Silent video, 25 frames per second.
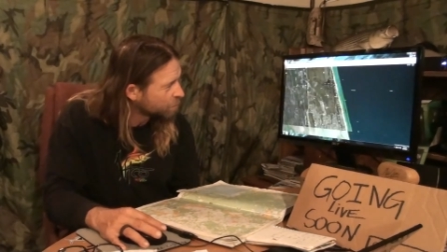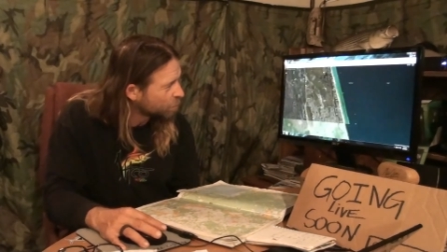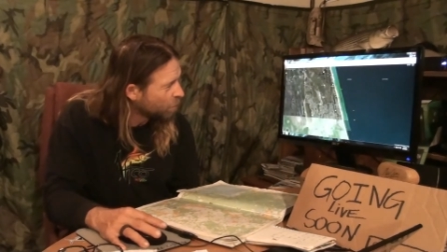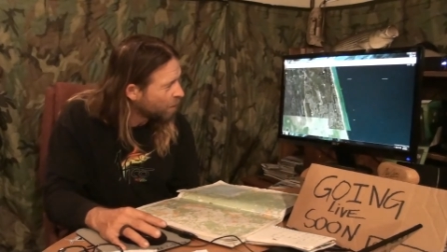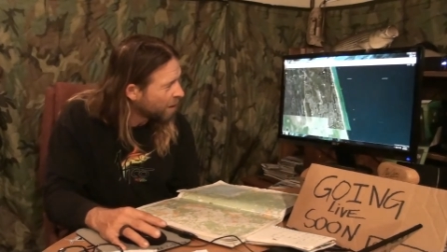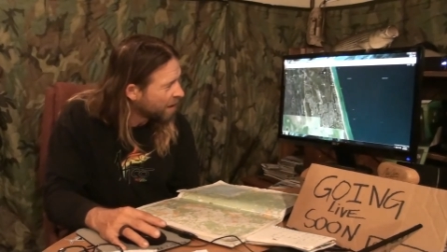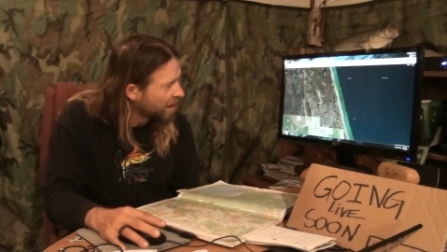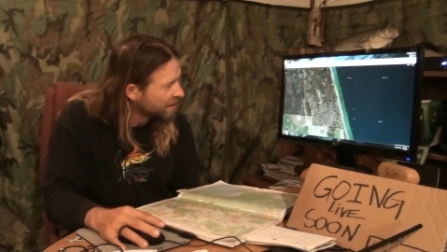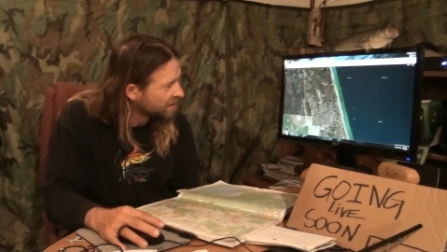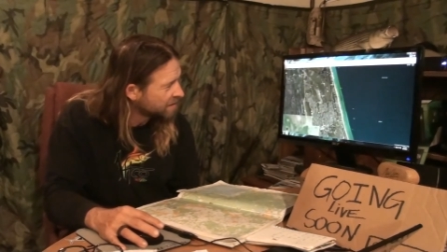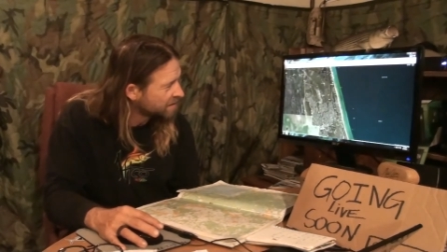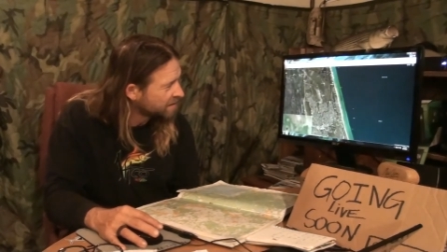
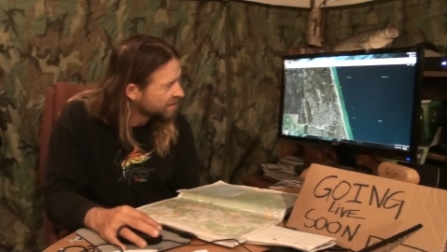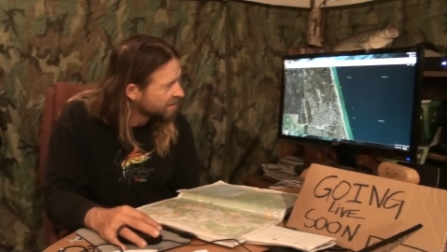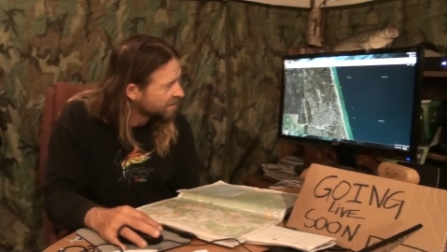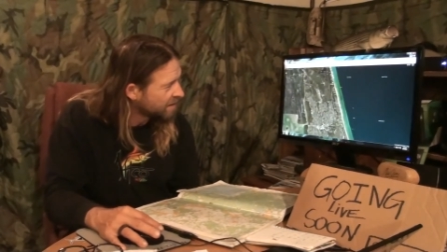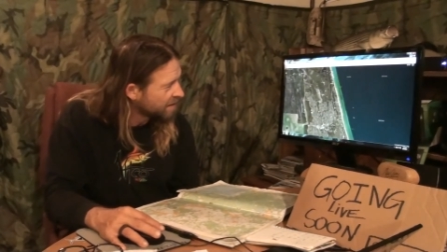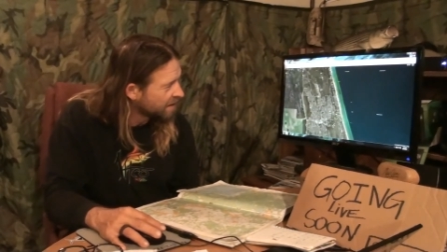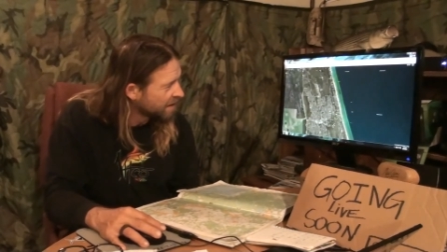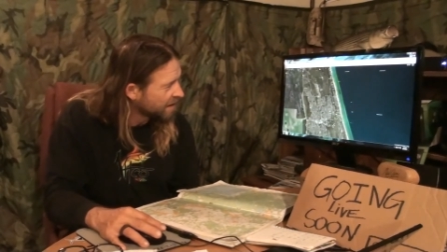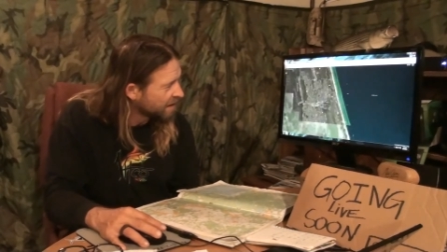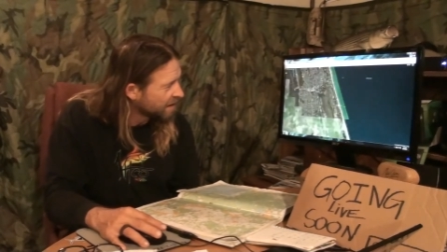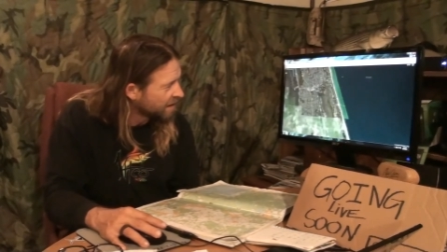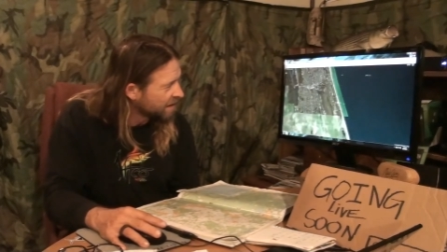
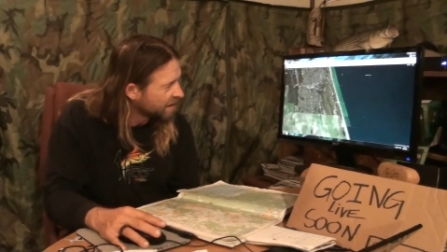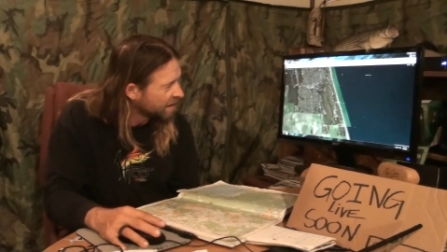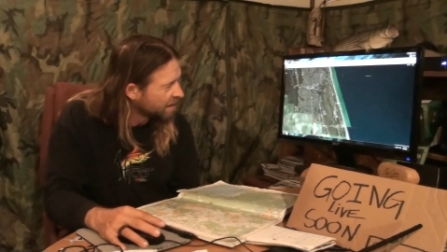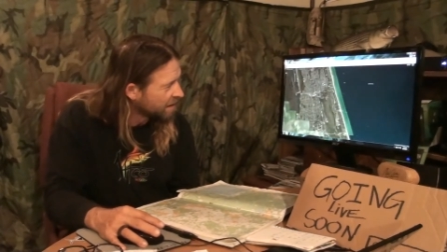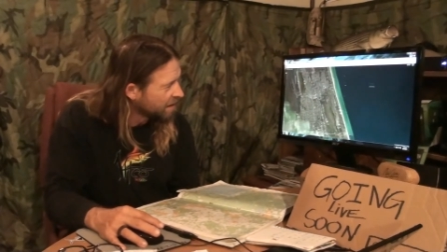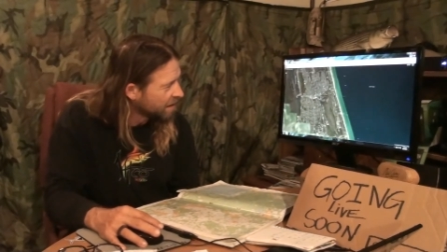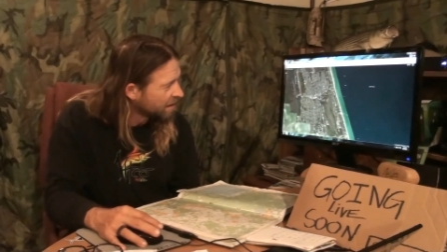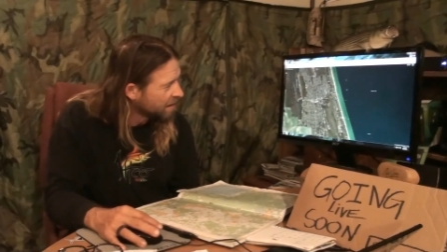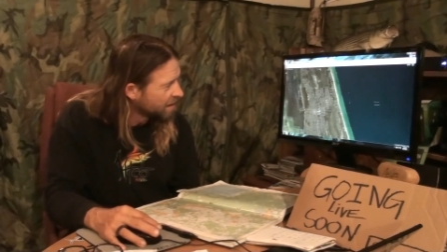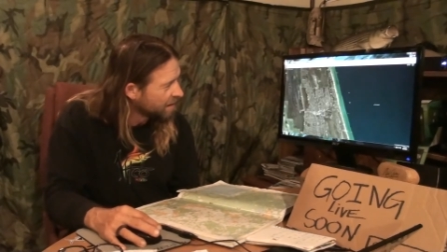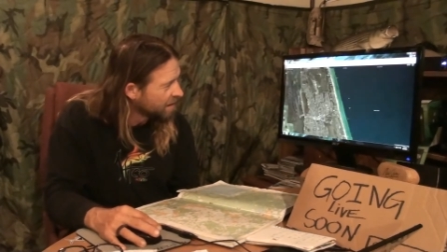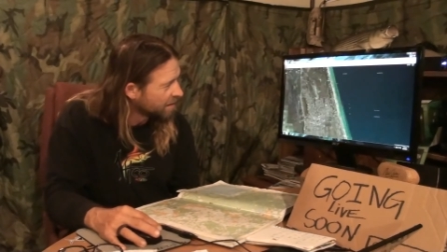the
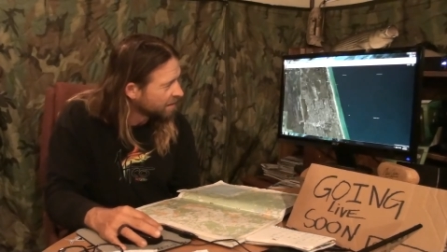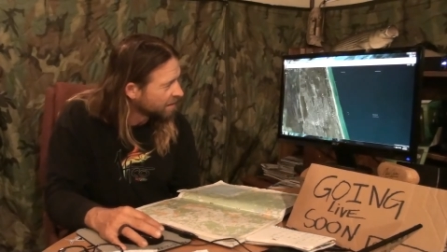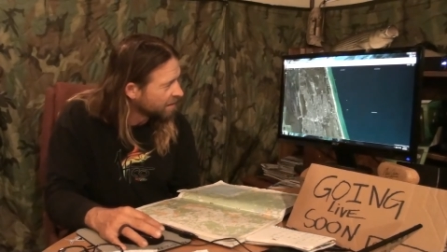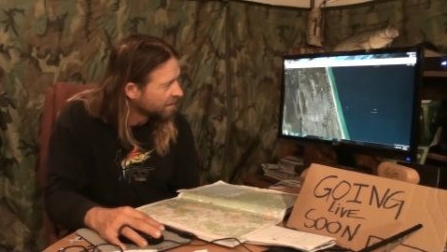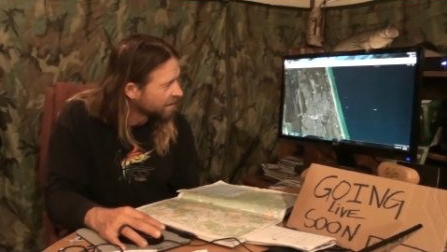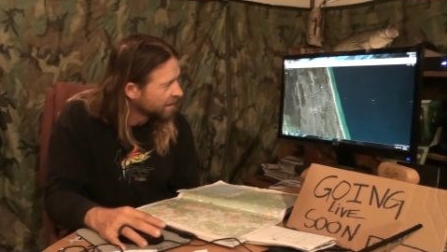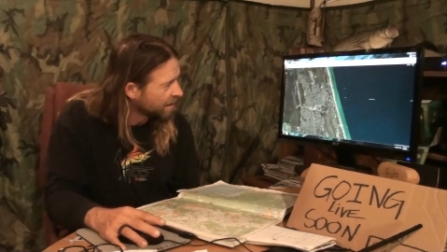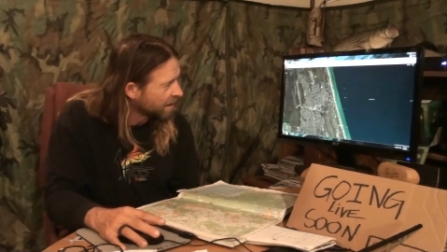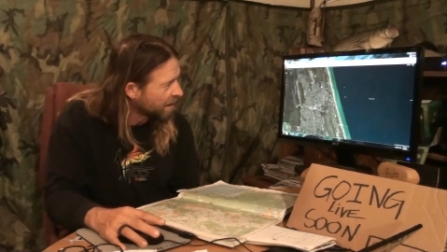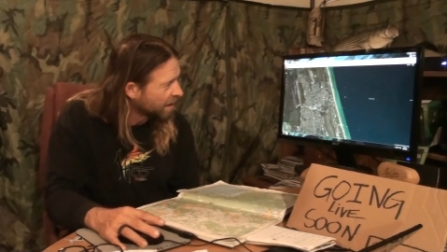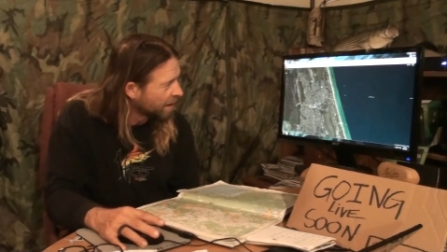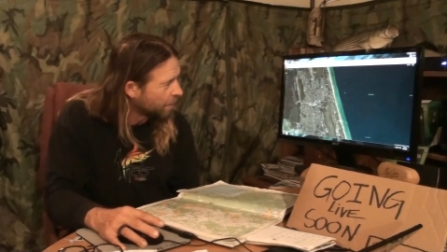
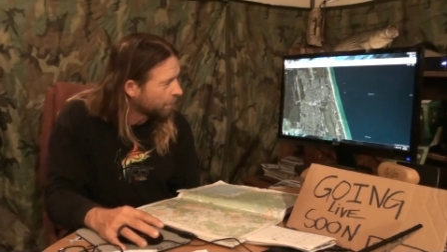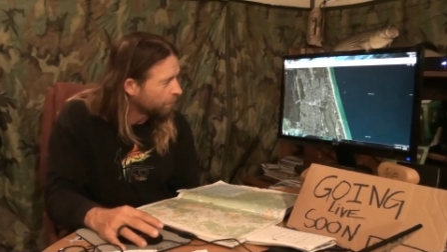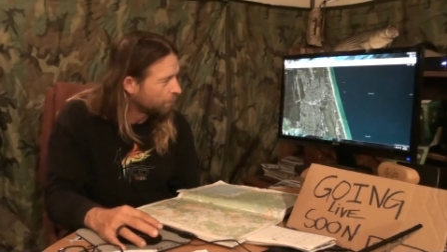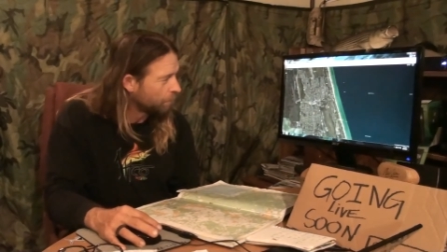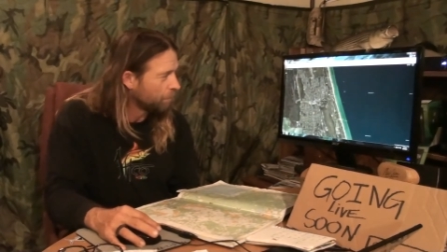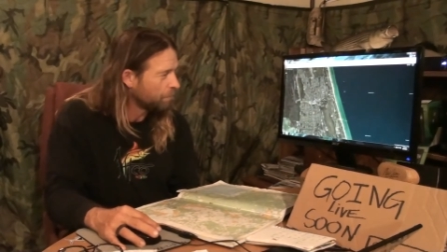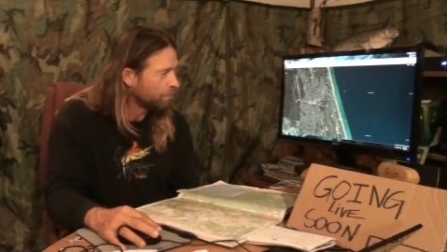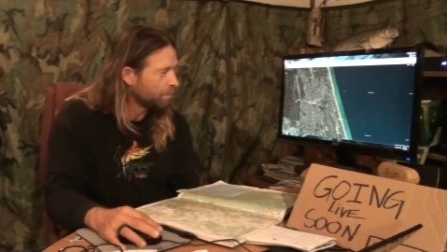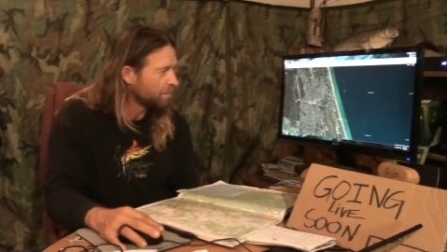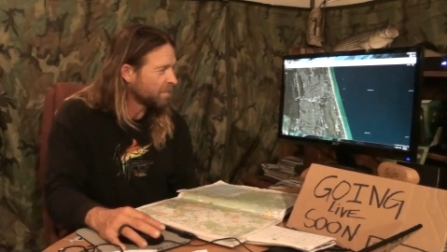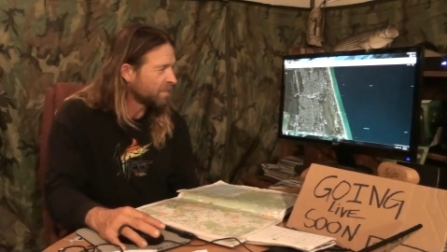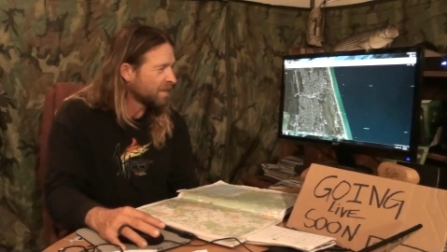
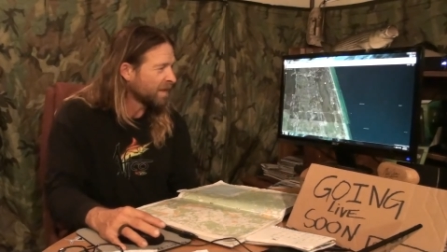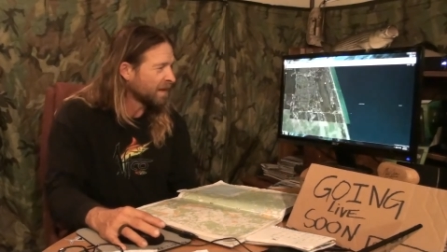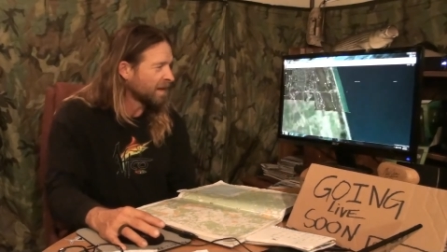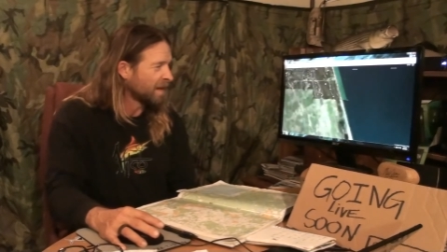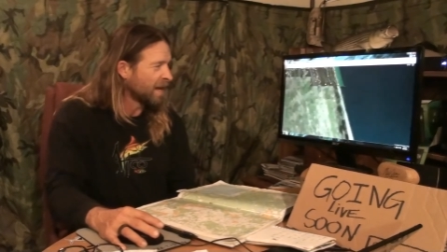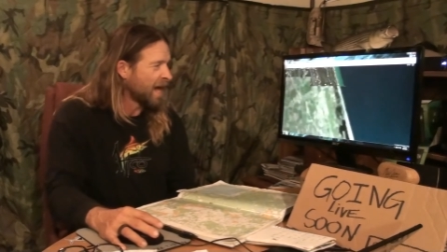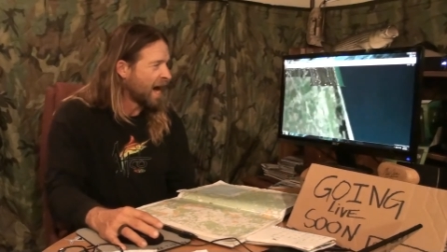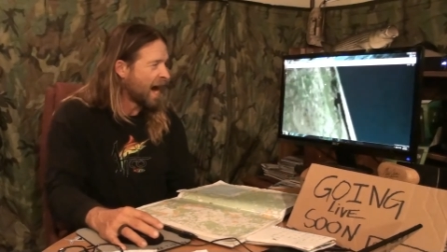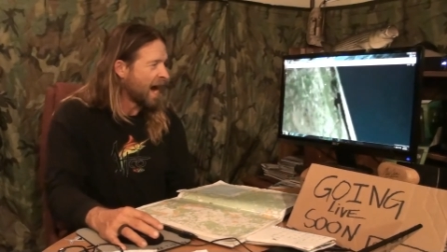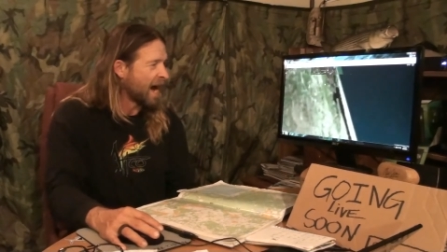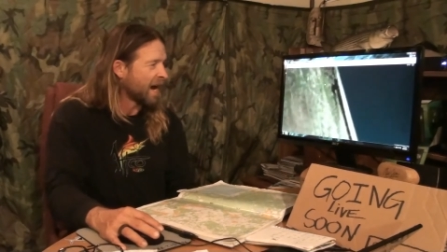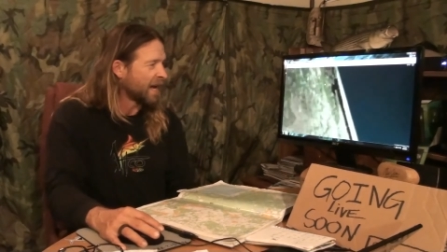
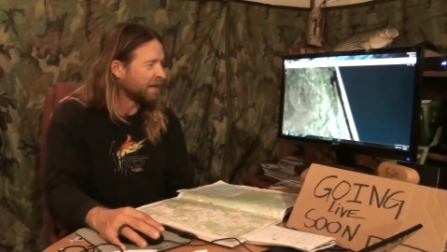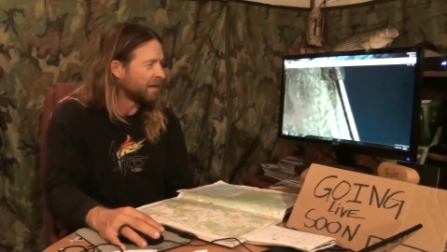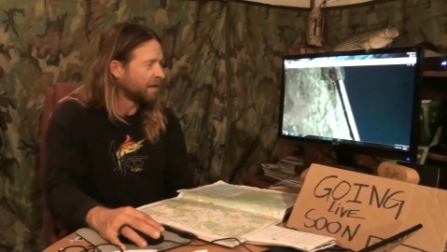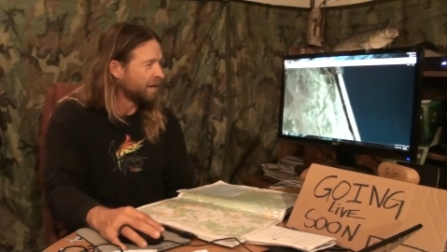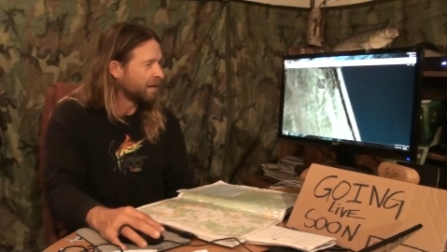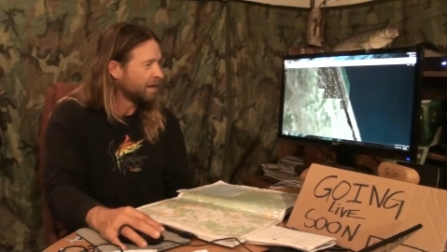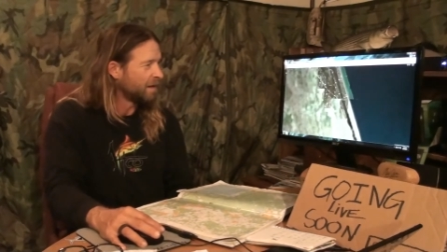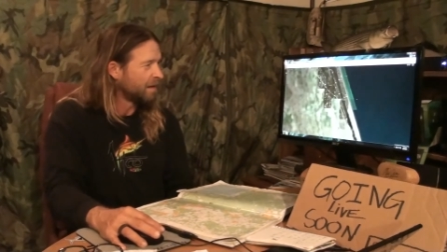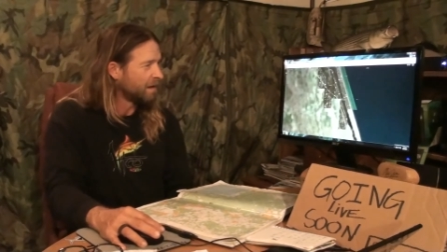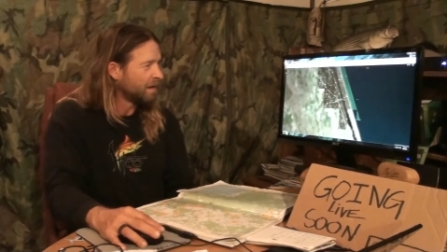line.